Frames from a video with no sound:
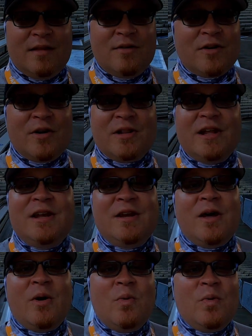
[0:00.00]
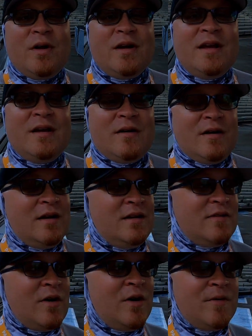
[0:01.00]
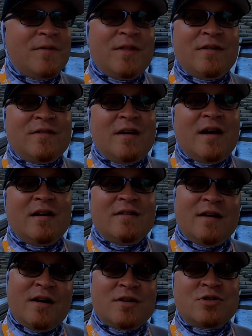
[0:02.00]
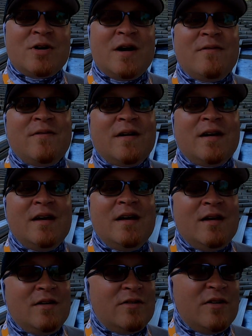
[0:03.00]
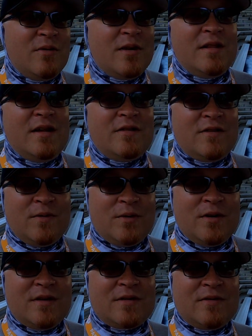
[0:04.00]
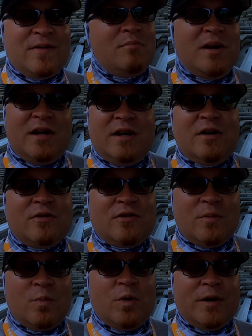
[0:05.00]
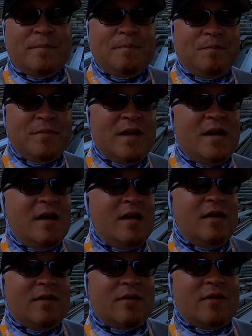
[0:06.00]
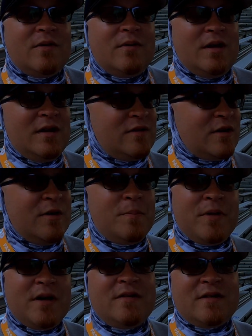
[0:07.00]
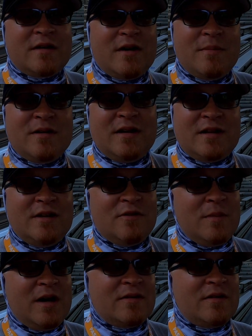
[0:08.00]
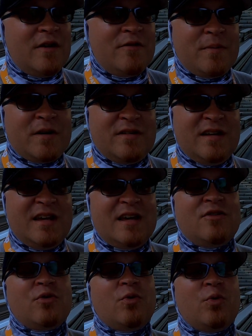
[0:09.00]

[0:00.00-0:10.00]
there's hardly no one here, and it's off to the side, it's out of traffic, so you run less of a risk of being near someone. So it's a good place to come and take these masks off, because it gets